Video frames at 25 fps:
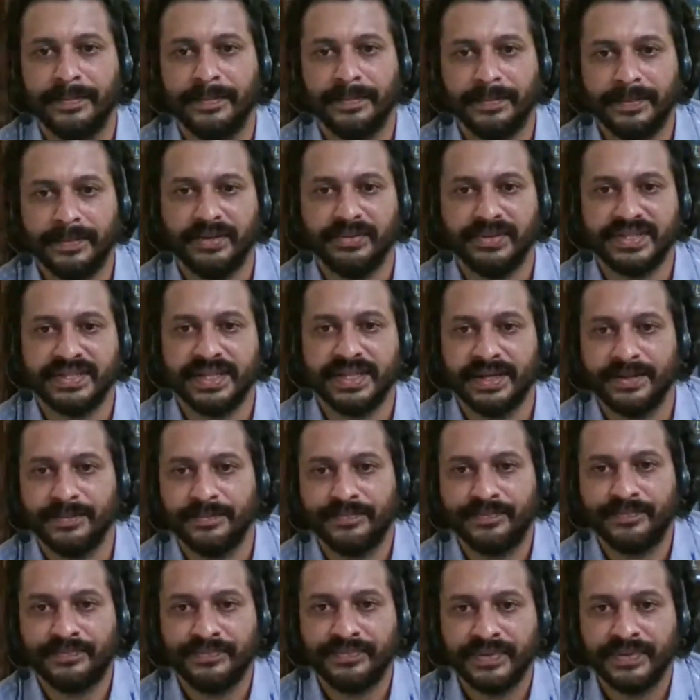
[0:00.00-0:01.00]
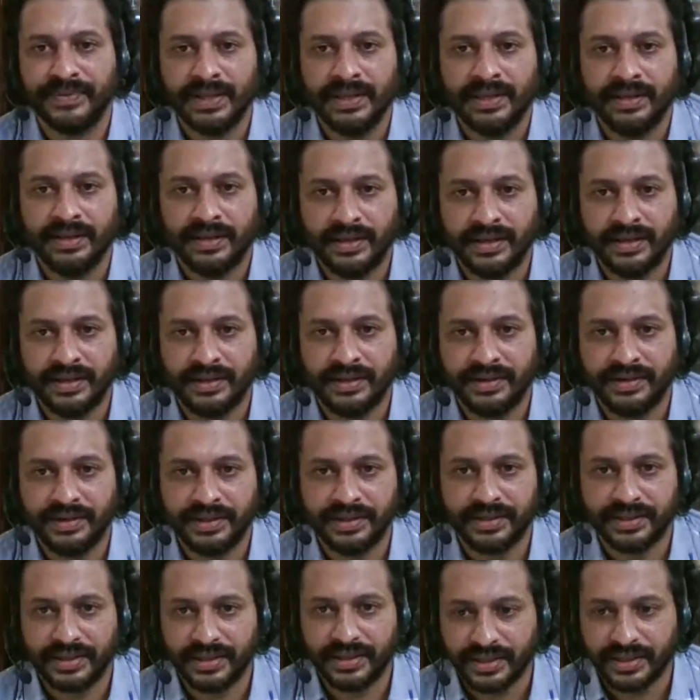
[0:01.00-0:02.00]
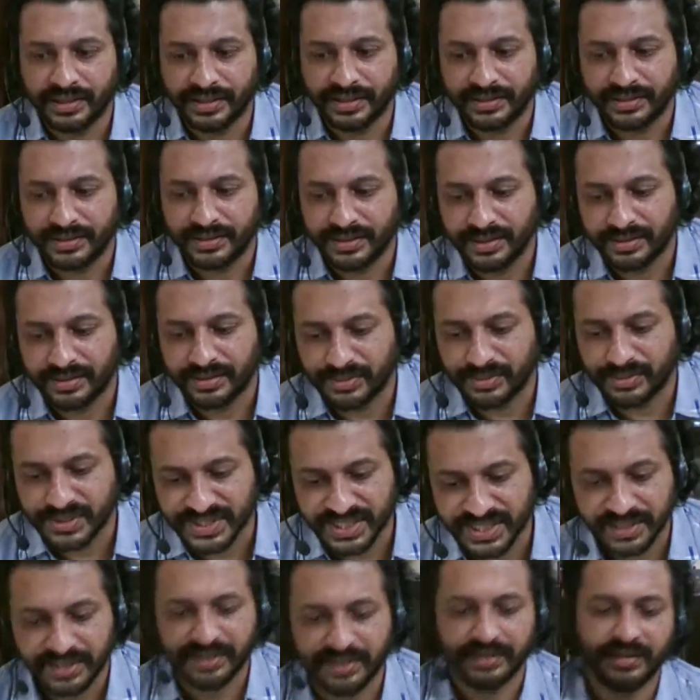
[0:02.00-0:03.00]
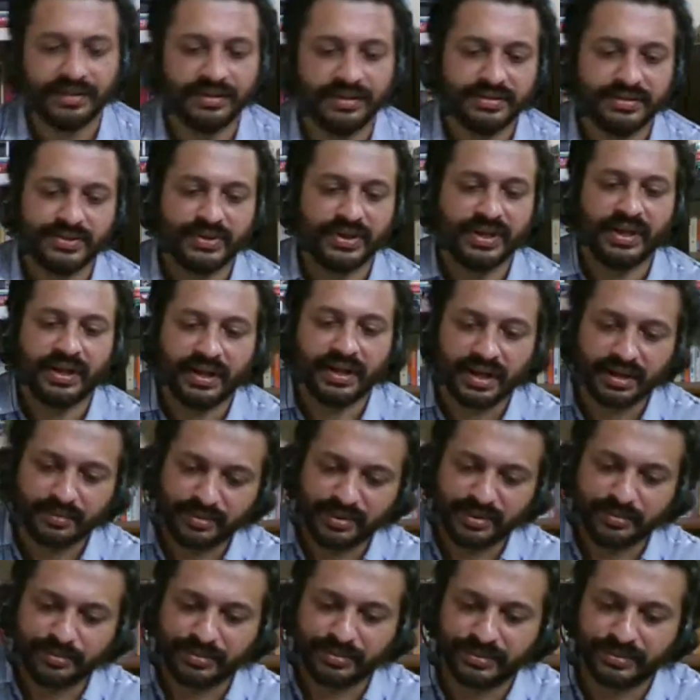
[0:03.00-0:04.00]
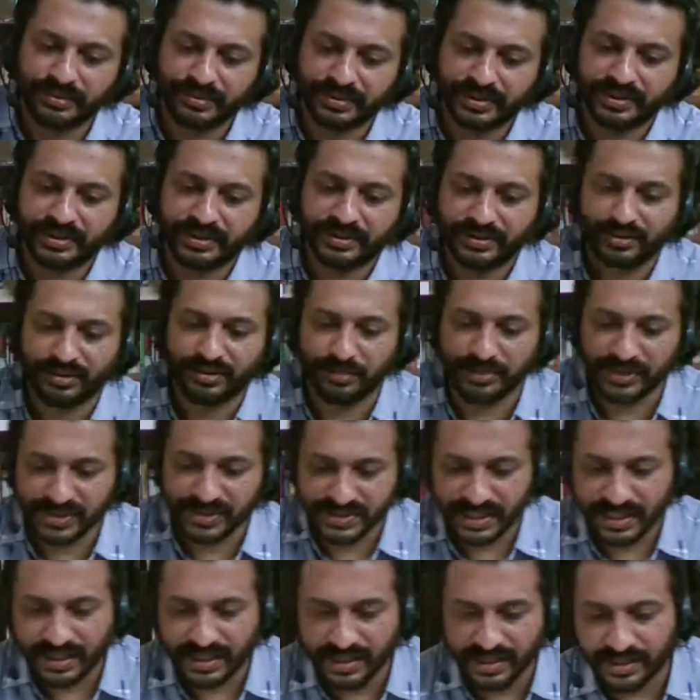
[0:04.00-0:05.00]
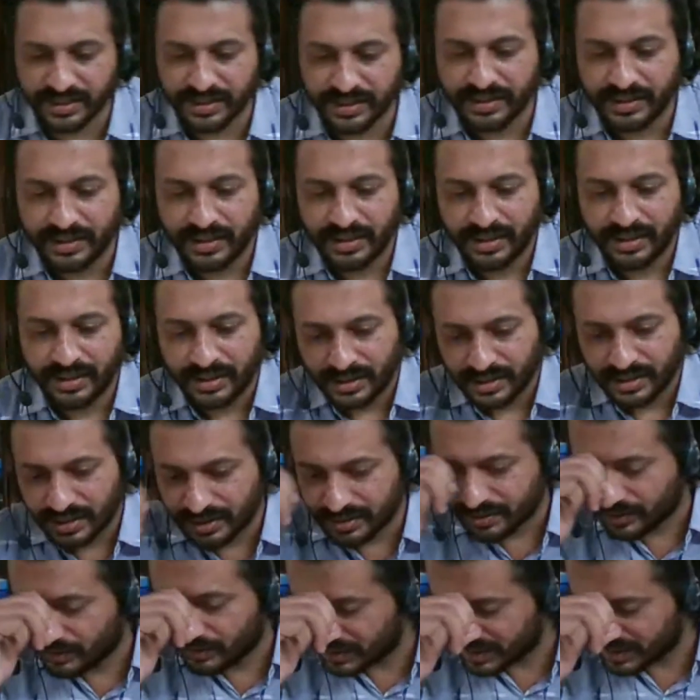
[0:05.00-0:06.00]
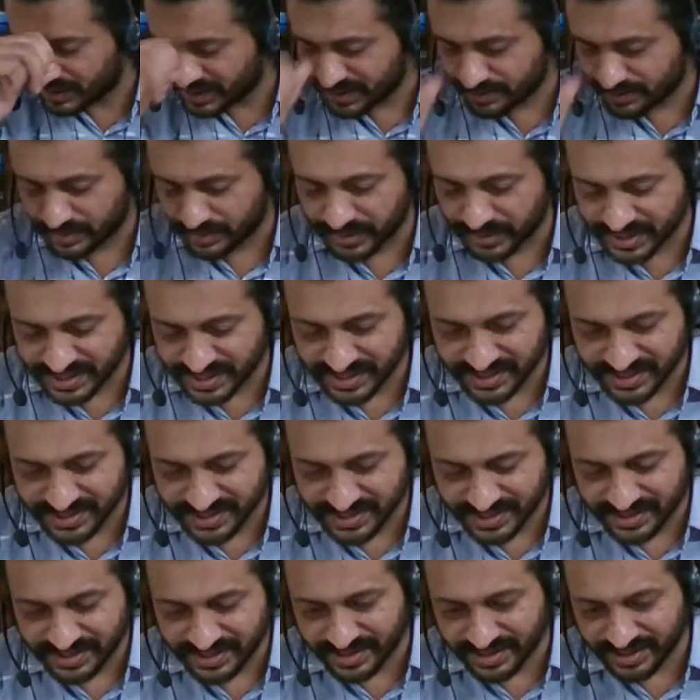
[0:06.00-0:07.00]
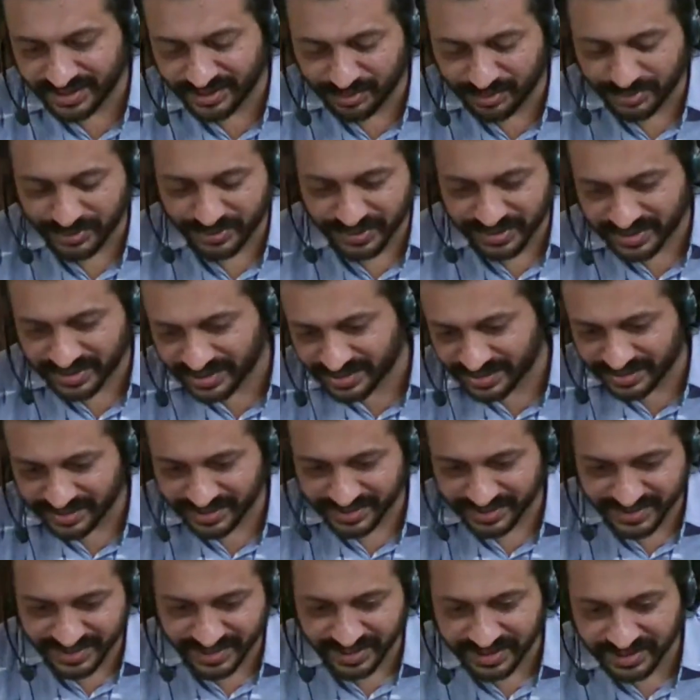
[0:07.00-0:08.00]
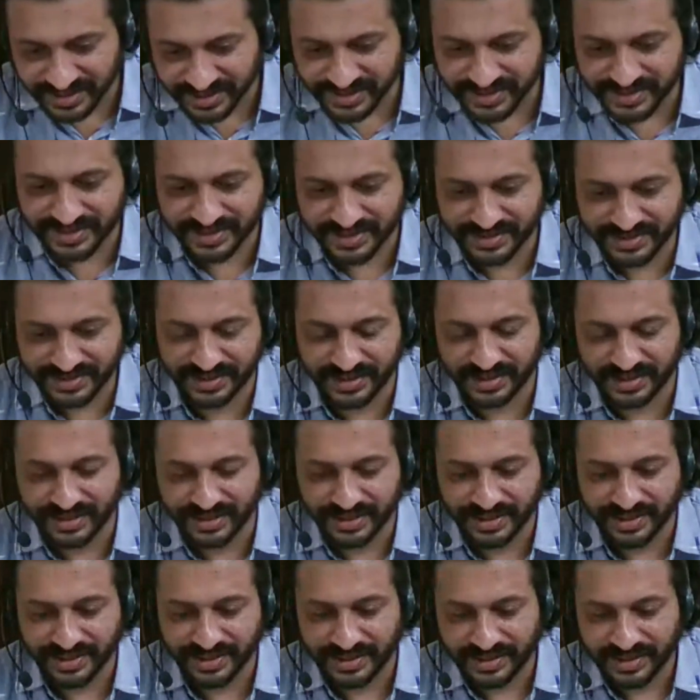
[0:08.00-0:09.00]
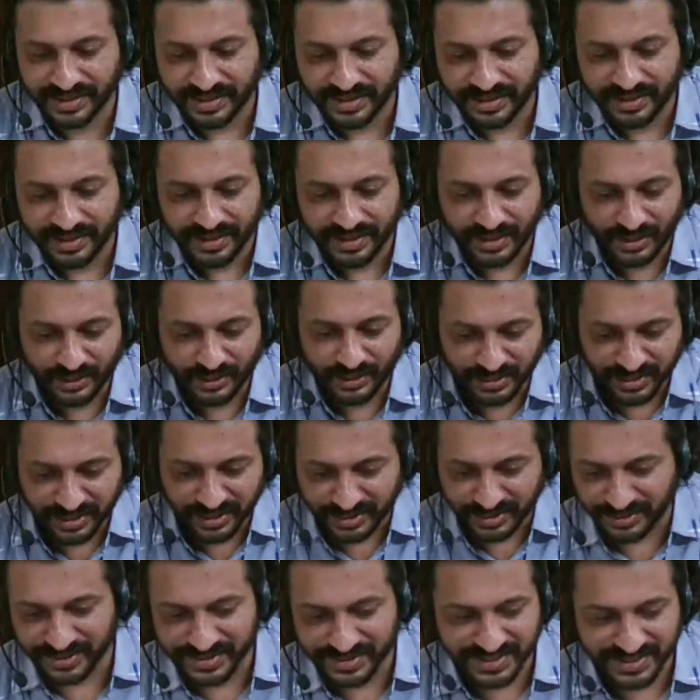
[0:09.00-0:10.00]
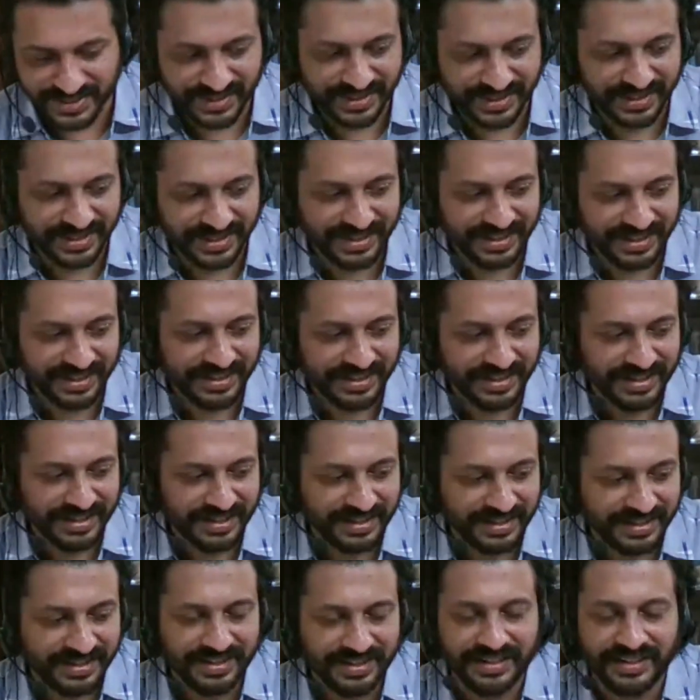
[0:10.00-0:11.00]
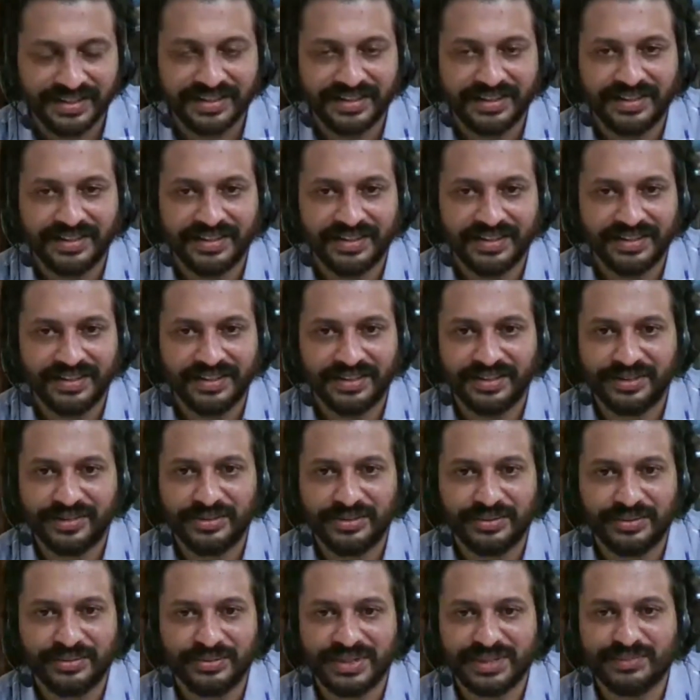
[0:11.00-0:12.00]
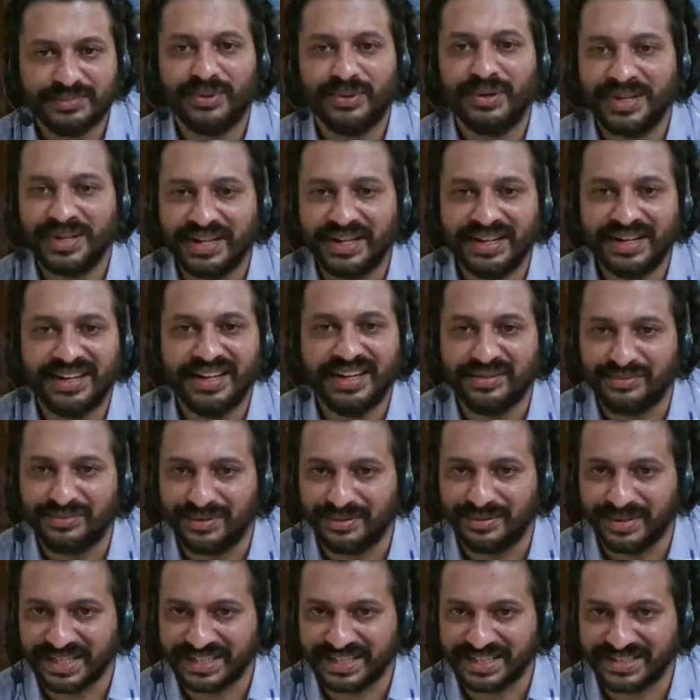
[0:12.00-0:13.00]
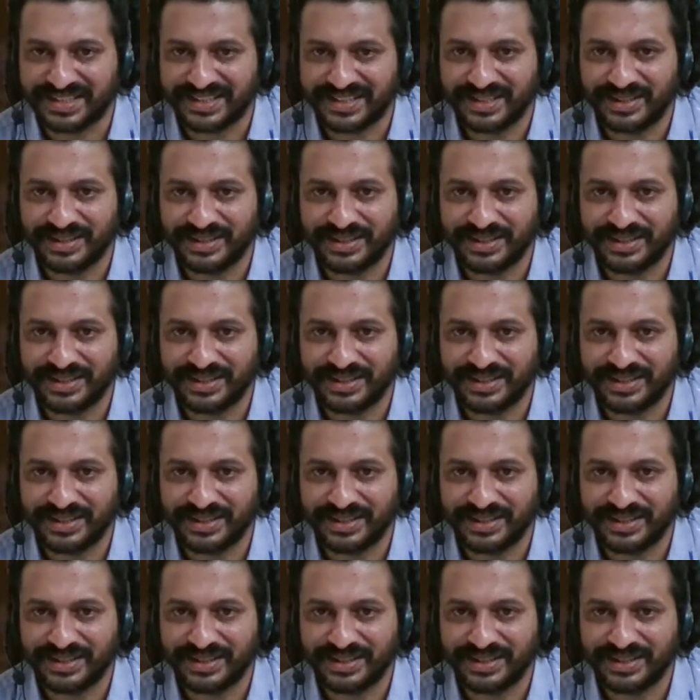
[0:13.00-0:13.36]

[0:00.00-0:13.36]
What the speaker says: that was there. And the Cochin, Alleppey port, obviously, all these ports, centers along the coast was politically influenced.